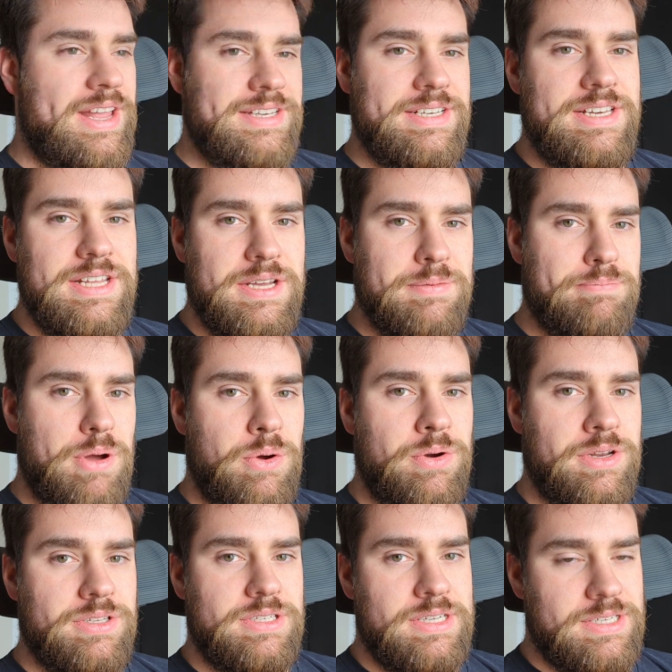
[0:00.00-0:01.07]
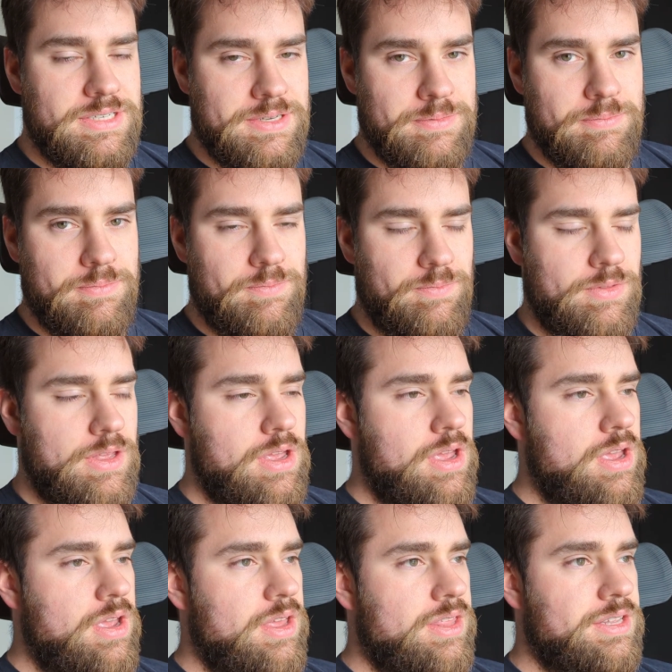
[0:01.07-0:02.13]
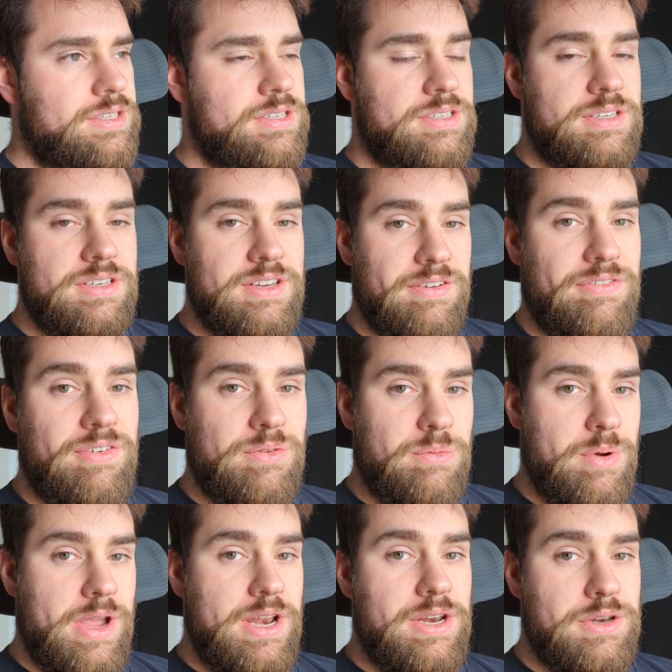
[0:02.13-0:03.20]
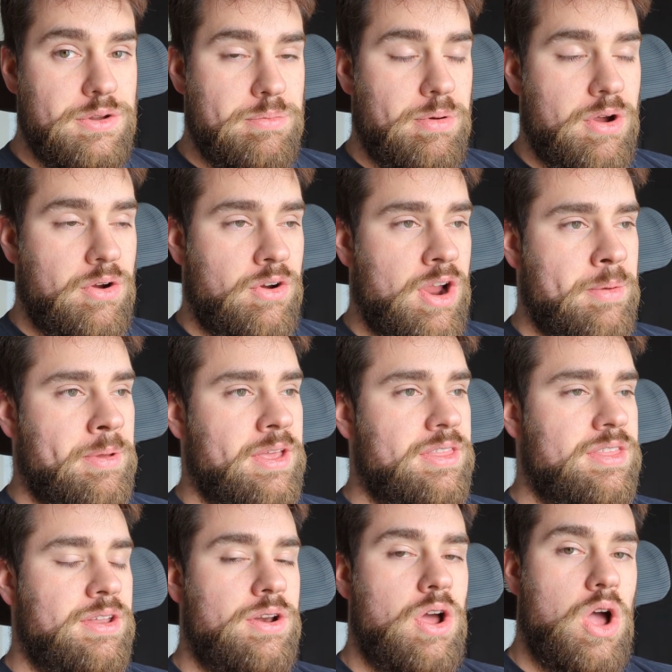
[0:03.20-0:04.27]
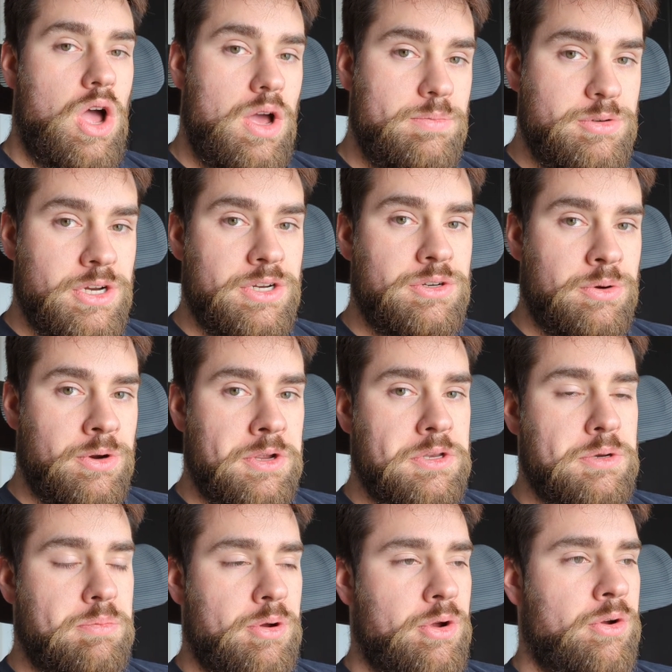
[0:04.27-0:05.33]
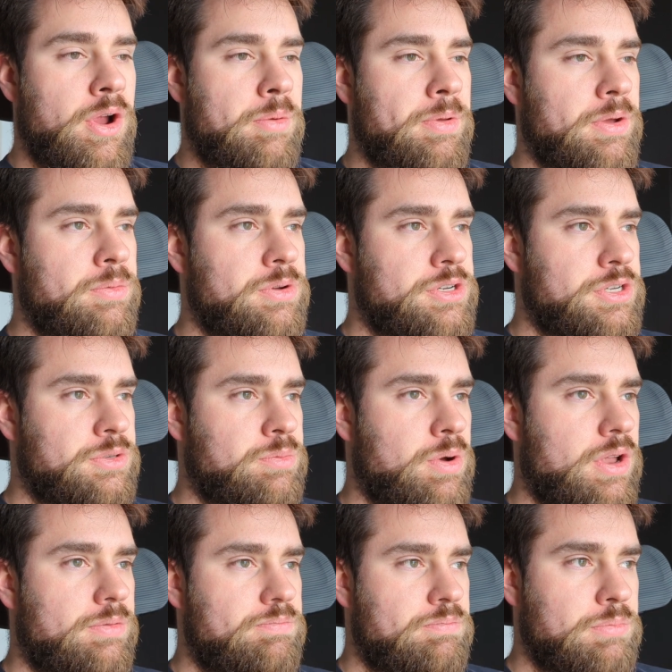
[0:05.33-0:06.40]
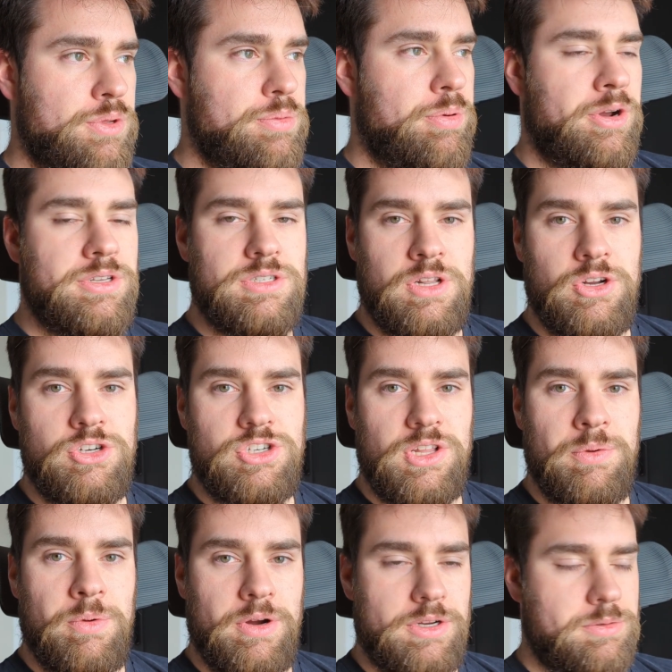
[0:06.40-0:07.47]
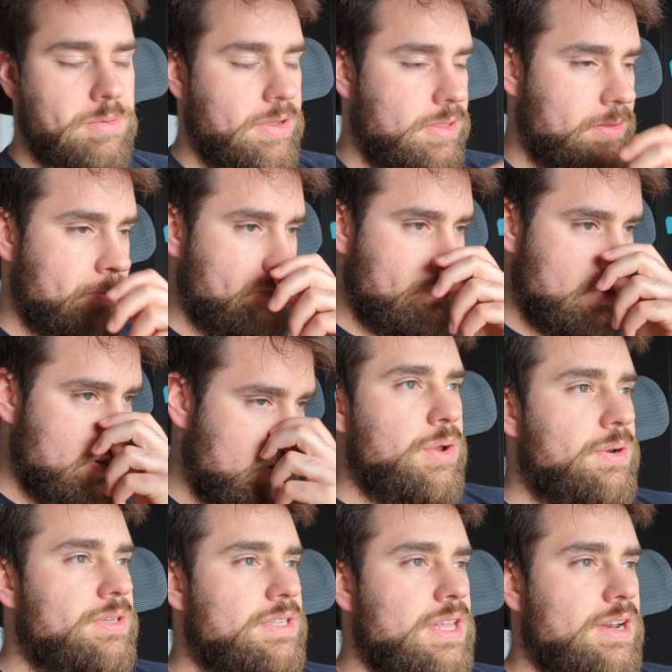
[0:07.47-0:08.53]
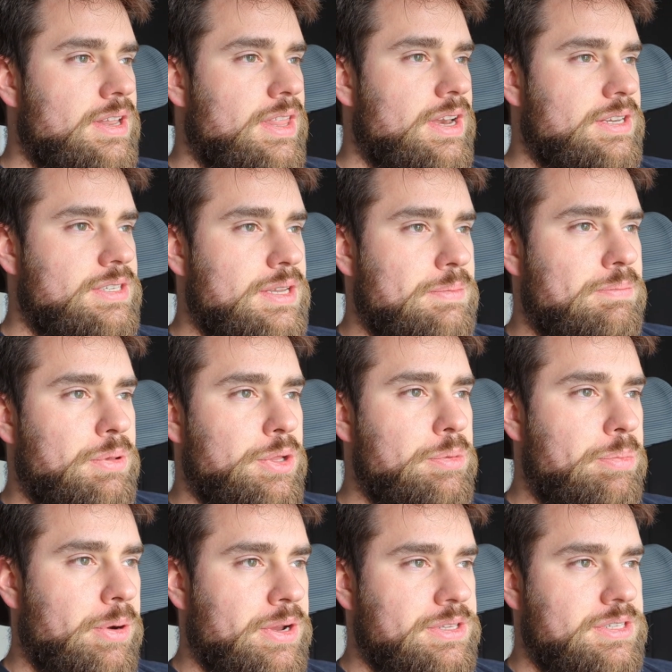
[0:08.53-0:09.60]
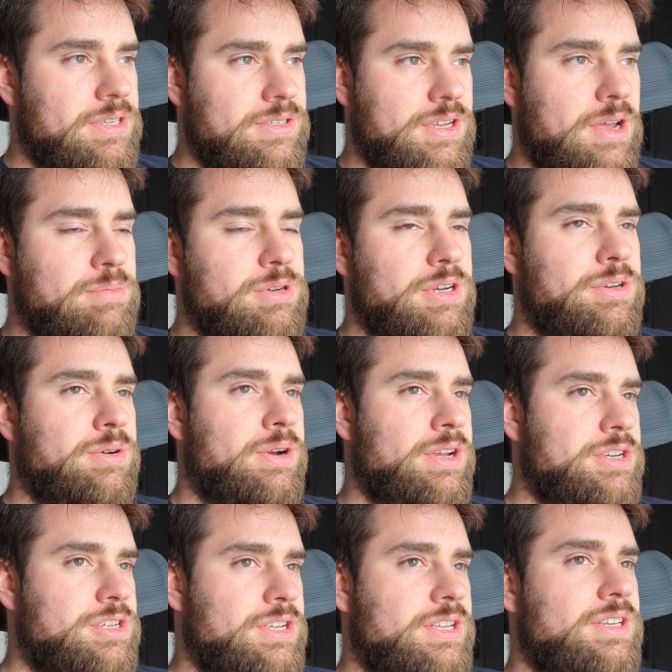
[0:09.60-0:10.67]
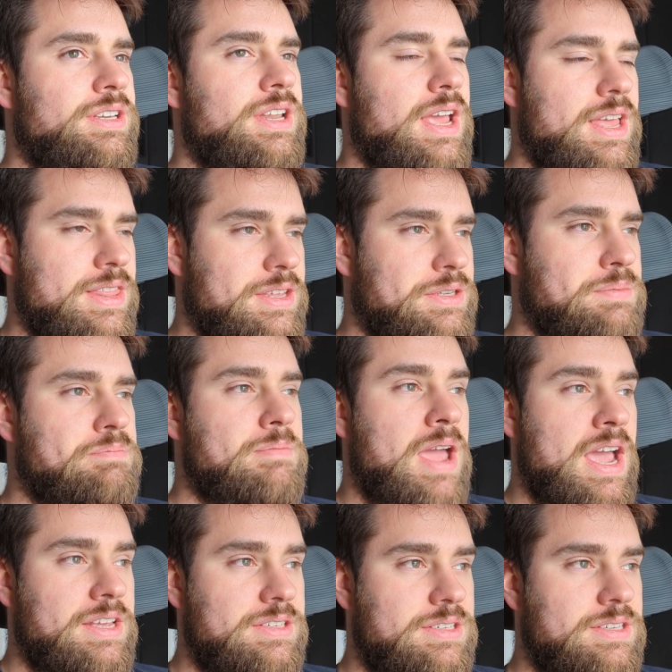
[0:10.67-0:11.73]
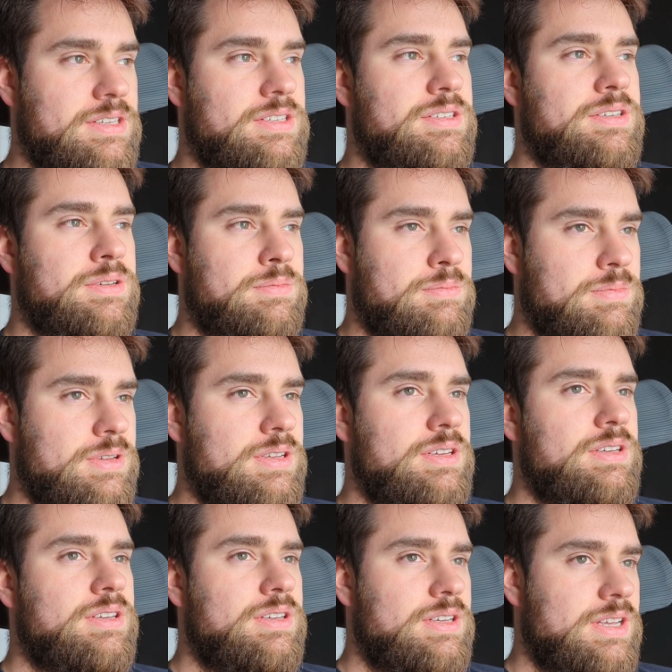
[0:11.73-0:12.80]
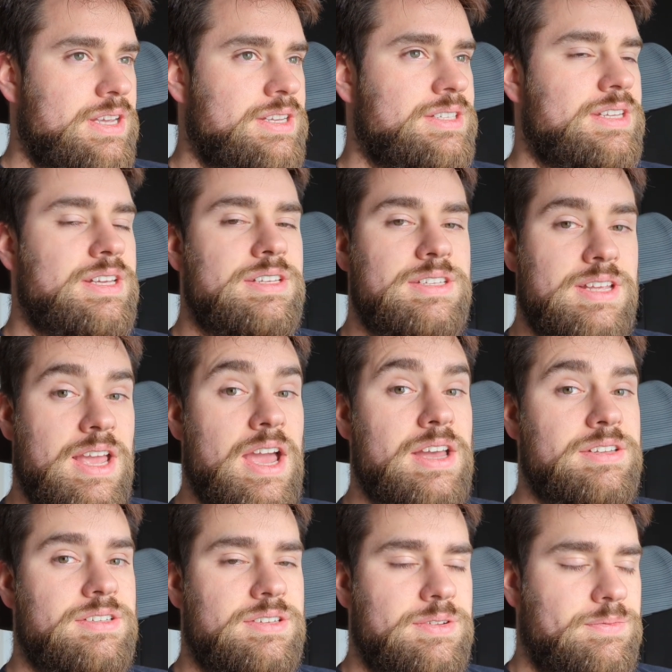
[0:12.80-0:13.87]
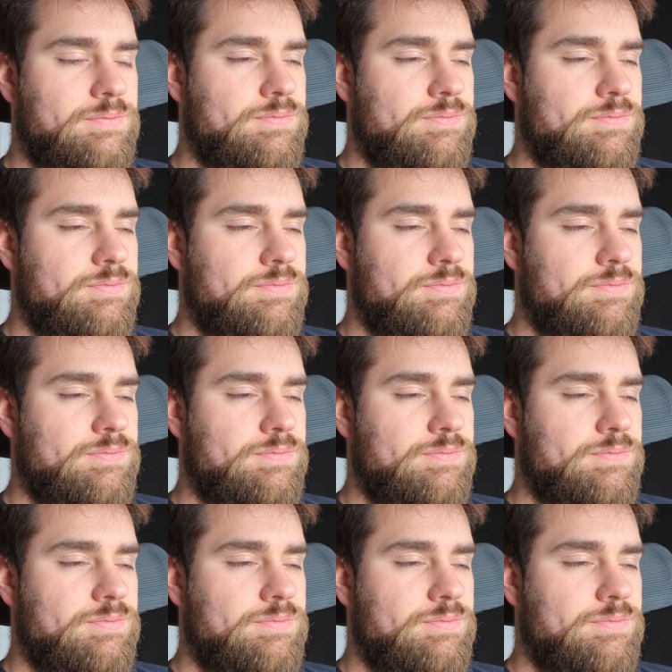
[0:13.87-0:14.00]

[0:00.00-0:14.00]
or entity component system. This is a different way to do programming than object-oriented programming, which is what Blueprints largely works with. Notice there that I said Blueprints is object-oriented, and this MASS system is ECS.